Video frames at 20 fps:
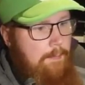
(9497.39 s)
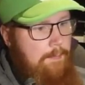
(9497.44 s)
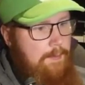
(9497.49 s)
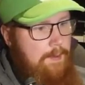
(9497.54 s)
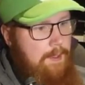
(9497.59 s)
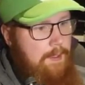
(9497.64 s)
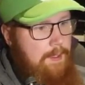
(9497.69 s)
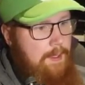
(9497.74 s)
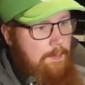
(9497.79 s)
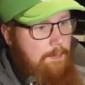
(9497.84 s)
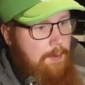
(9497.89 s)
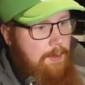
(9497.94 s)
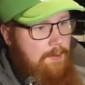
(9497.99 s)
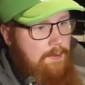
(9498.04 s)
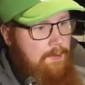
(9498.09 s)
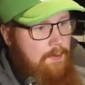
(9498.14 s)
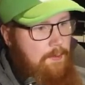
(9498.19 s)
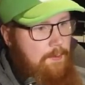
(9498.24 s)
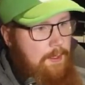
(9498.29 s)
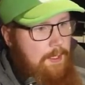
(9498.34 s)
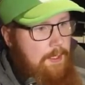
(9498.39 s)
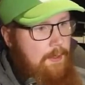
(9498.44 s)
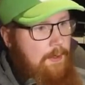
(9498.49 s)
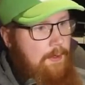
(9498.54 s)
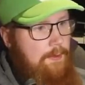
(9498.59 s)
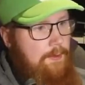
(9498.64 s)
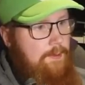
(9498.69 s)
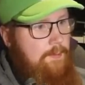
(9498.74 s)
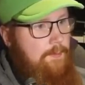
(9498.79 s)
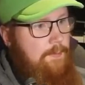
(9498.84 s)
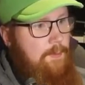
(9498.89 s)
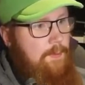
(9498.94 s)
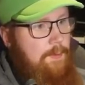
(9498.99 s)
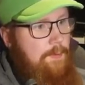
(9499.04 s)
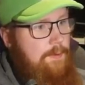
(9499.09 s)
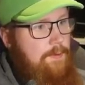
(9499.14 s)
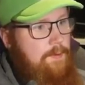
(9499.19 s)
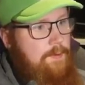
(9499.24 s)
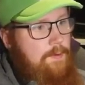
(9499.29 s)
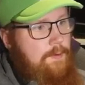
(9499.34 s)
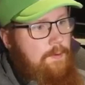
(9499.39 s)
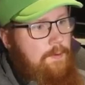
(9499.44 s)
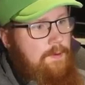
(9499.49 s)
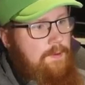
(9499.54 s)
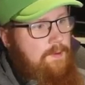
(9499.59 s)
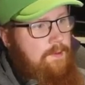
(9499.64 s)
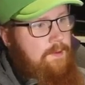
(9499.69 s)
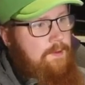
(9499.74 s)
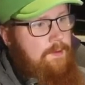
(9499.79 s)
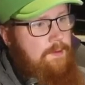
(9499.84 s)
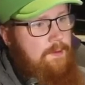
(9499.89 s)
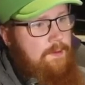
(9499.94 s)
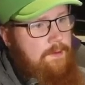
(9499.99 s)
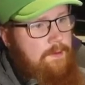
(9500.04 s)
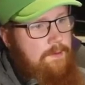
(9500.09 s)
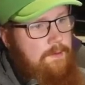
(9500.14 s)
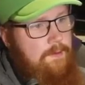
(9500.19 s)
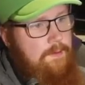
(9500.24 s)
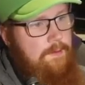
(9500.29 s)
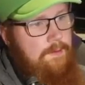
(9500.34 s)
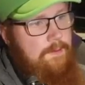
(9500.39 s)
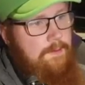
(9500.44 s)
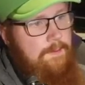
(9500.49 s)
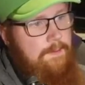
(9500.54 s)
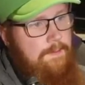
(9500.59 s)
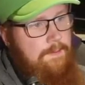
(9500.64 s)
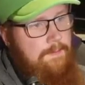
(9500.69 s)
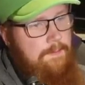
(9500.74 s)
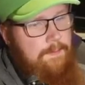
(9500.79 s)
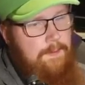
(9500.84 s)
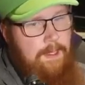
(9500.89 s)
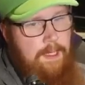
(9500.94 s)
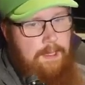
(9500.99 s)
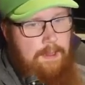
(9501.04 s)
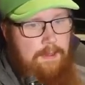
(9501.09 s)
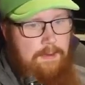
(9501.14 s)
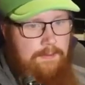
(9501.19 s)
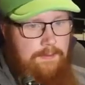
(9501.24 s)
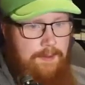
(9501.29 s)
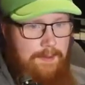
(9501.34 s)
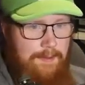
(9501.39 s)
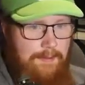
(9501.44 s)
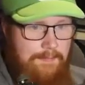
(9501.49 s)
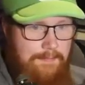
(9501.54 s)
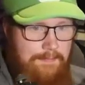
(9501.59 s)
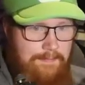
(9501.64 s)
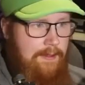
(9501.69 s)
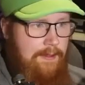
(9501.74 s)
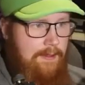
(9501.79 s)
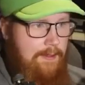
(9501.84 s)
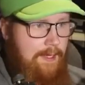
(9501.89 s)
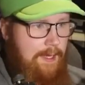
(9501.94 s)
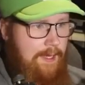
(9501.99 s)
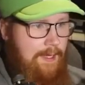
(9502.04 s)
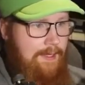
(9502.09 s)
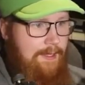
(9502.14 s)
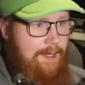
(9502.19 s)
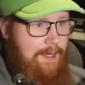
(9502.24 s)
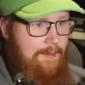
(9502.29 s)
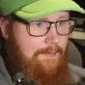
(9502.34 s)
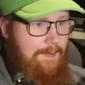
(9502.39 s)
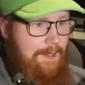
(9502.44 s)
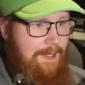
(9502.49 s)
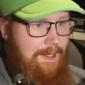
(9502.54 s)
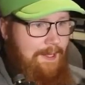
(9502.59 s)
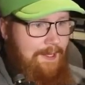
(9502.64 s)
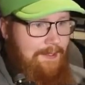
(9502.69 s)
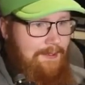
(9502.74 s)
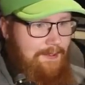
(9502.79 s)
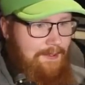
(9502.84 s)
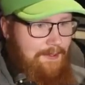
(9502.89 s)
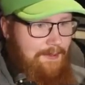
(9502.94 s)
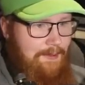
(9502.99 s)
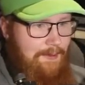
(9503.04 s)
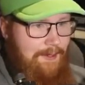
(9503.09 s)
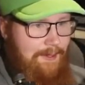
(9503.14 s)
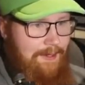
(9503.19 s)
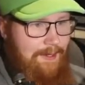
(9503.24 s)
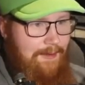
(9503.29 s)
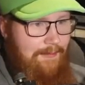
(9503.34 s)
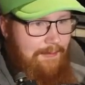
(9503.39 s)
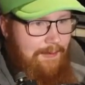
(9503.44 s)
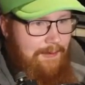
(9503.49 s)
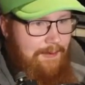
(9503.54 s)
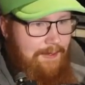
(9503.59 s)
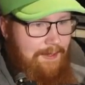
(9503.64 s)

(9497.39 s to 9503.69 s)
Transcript: They, they brought so many awesome old songs into this. I love it. Yeah, can't be electrocuted ever